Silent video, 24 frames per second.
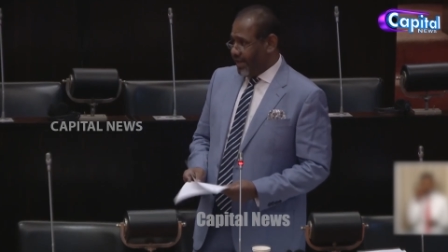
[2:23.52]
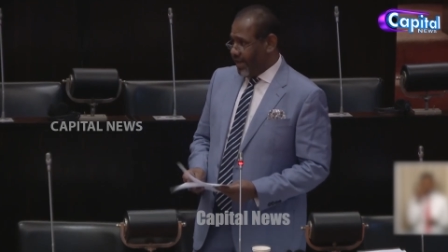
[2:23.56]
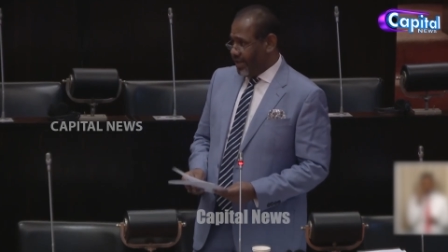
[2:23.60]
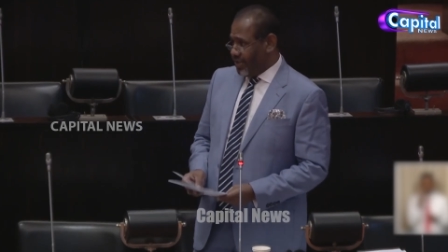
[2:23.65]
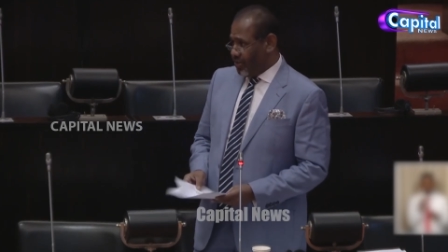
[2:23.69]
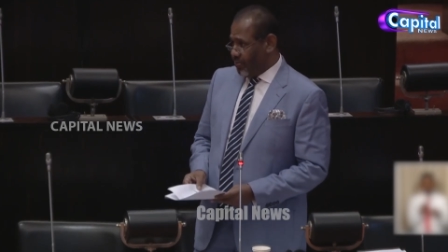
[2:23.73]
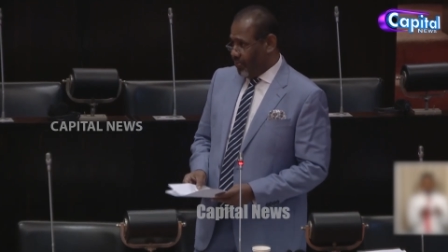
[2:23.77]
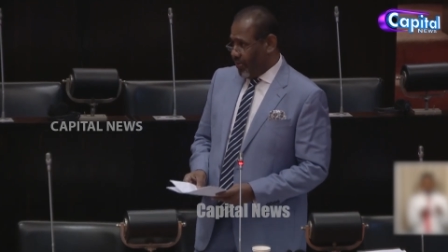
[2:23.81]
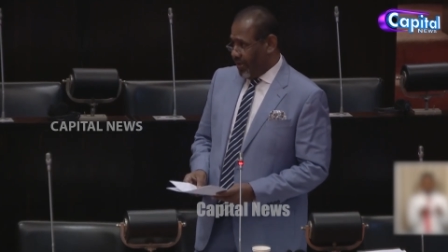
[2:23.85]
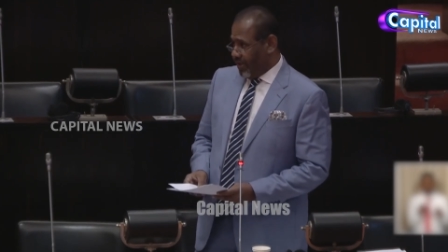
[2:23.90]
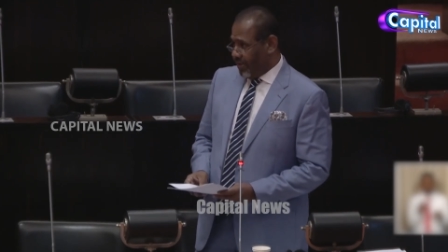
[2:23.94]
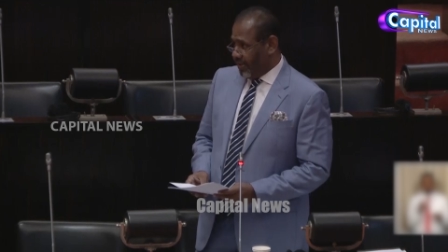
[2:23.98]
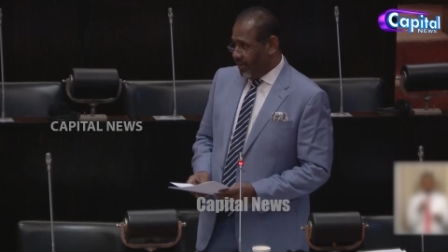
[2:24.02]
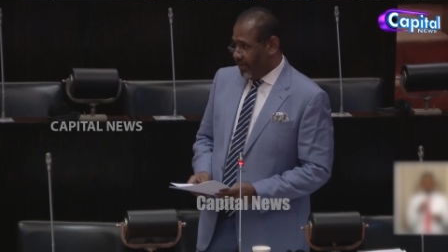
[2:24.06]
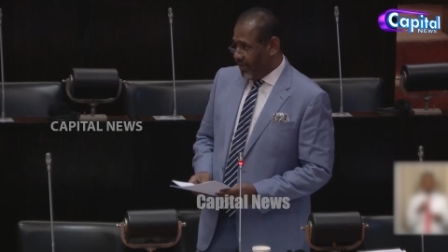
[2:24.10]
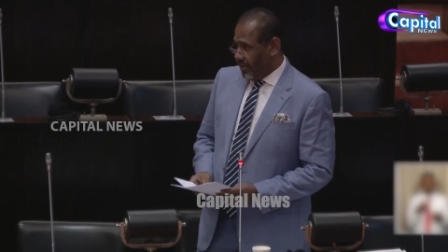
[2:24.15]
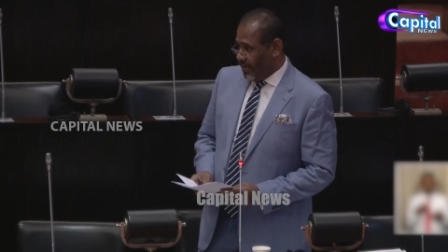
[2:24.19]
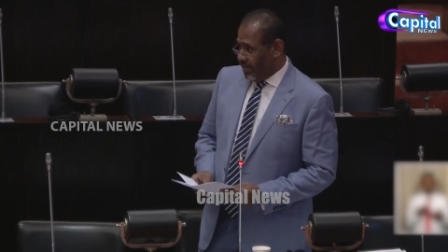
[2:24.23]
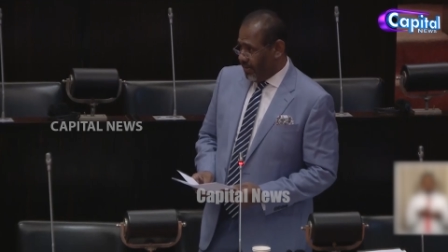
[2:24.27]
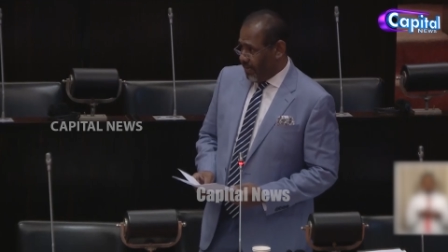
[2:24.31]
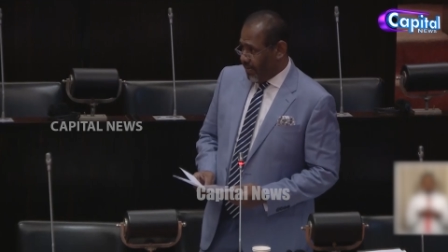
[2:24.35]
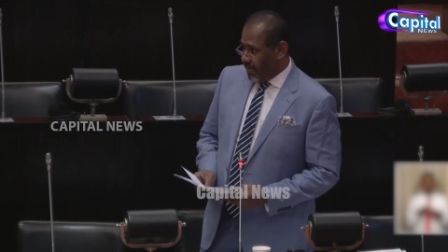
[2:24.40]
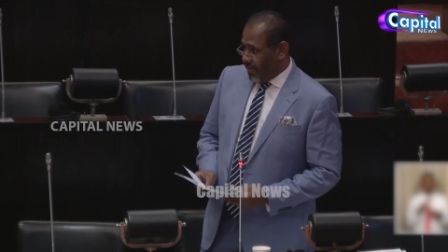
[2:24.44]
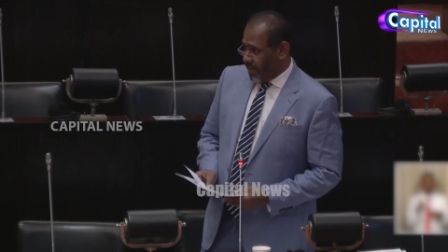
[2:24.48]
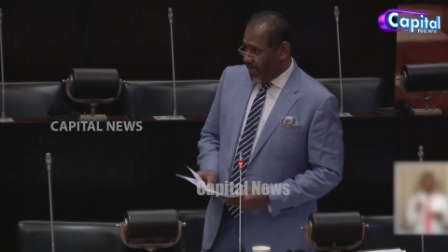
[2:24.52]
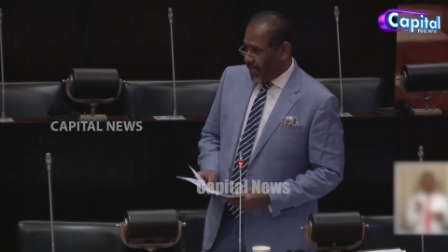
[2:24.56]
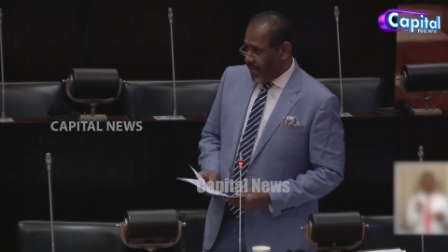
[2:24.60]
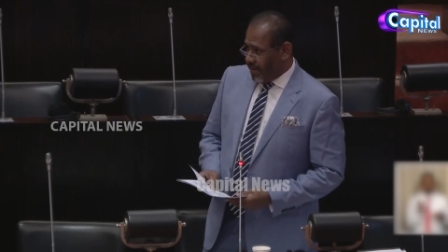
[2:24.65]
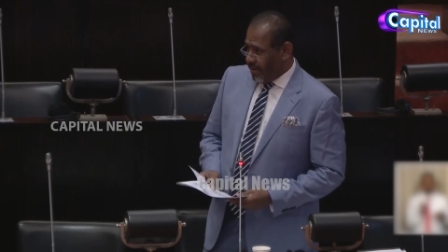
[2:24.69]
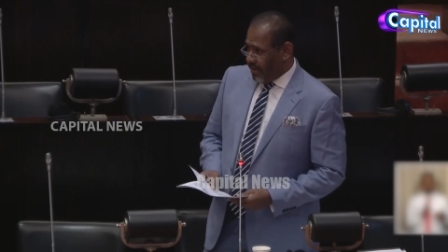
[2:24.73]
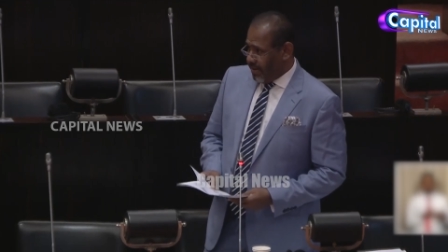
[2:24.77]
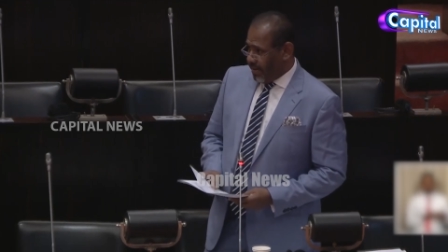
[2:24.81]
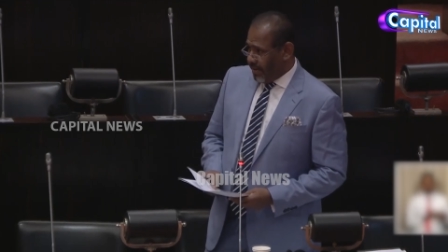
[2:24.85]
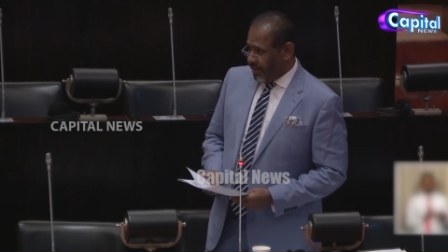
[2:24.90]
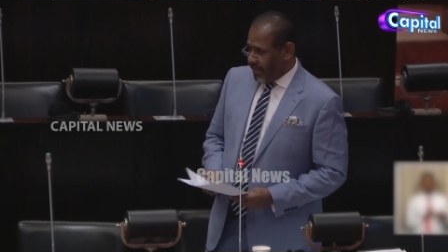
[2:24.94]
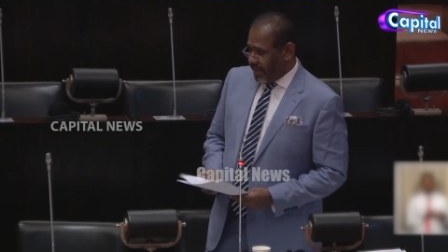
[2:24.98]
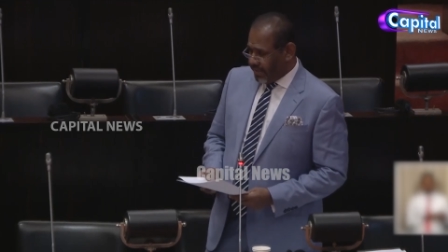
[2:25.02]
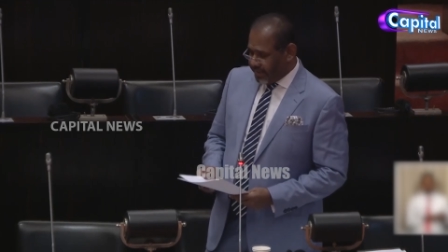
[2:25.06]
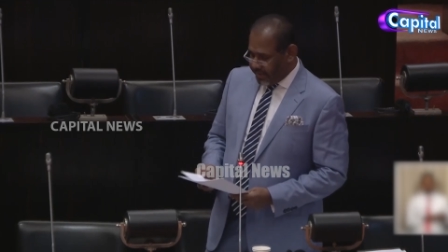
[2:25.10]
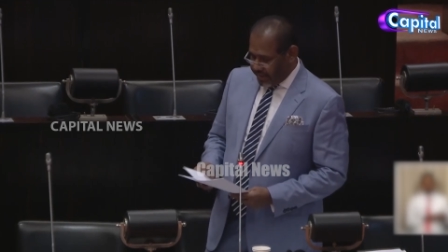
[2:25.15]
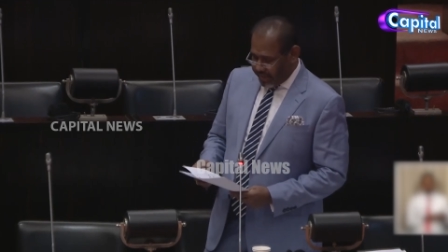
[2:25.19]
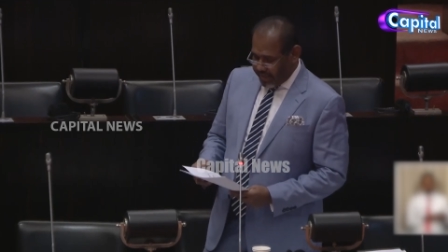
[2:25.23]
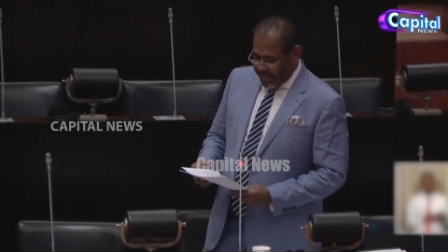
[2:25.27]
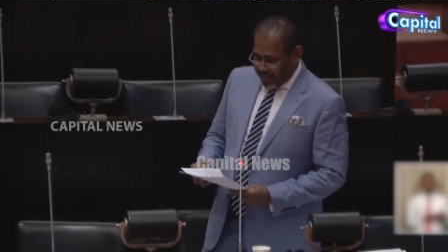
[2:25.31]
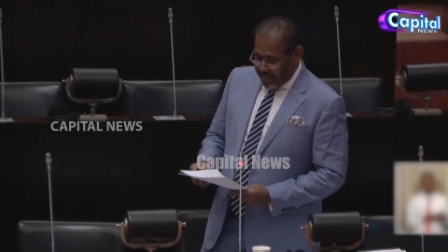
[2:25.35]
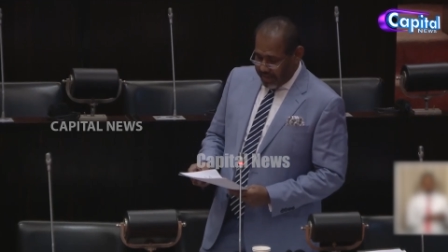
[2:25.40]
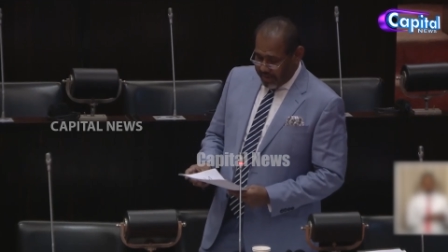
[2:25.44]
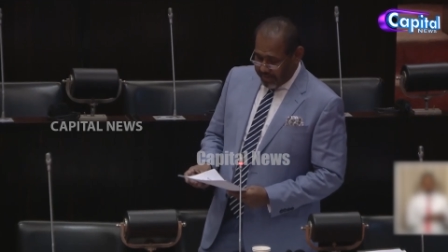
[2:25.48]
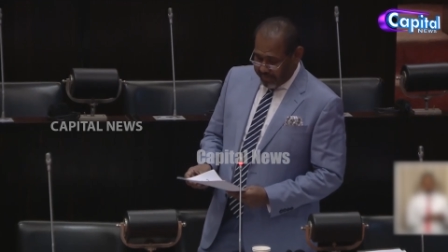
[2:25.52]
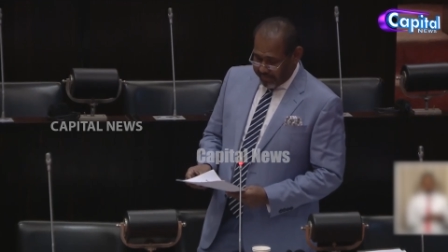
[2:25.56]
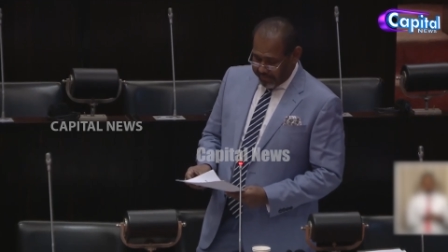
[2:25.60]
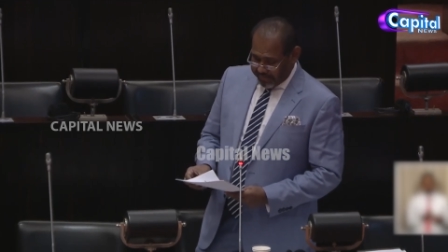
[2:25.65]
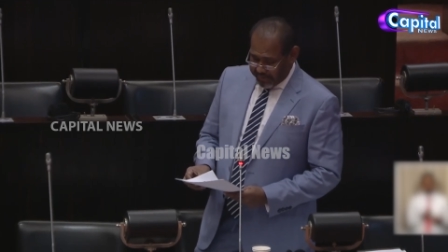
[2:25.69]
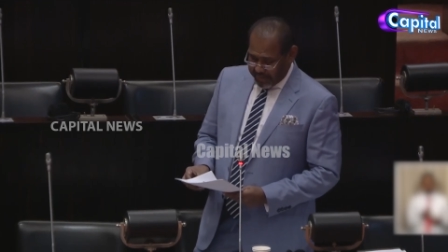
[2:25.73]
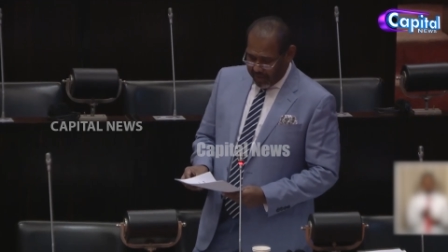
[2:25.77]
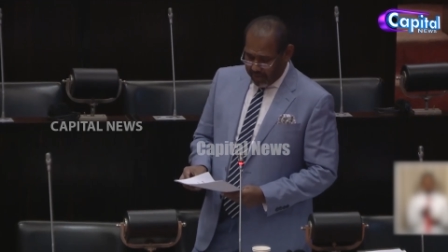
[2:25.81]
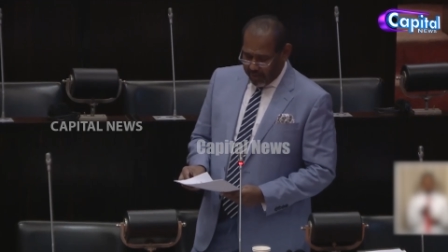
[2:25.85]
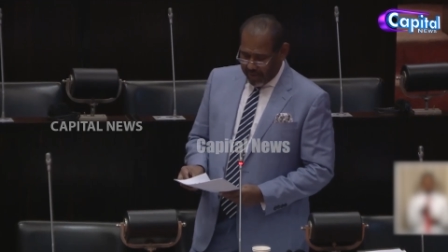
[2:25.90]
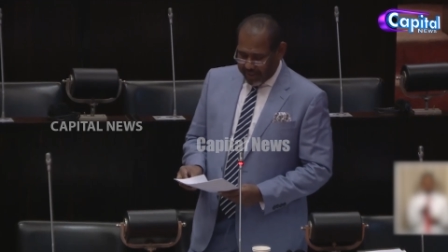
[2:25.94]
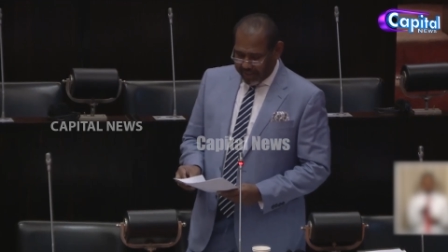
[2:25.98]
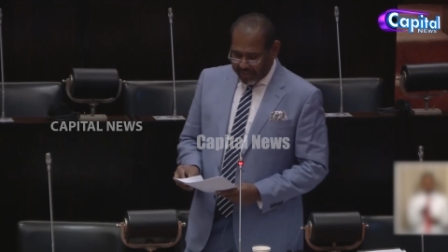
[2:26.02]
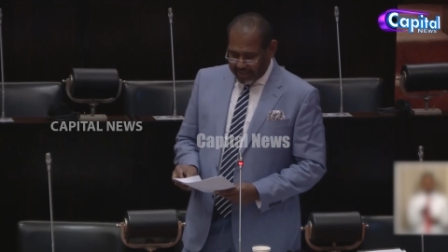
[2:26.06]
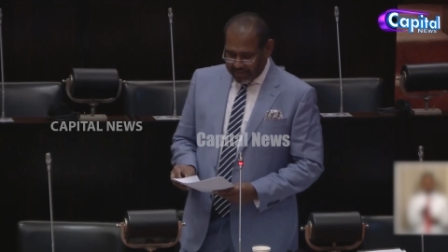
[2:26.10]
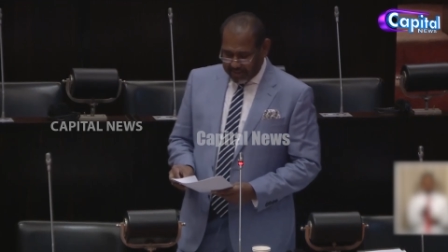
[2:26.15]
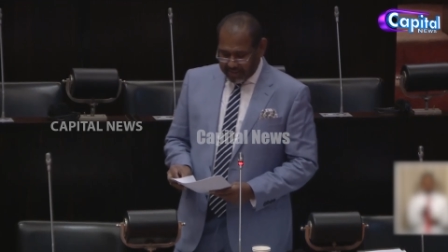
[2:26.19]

aspect. And that's a key. Now, what is